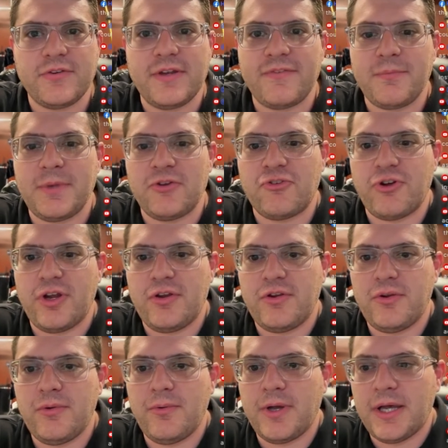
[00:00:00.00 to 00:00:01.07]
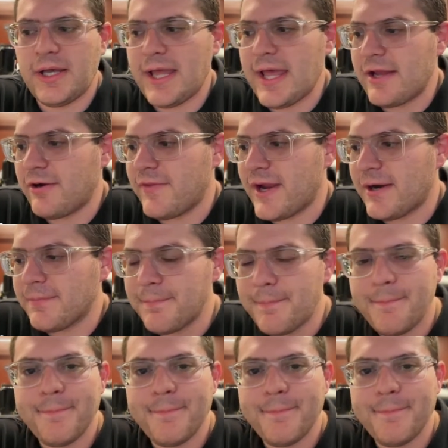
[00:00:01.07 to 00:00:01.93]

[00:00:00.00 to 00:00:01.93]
So definitely make sure you do enter there.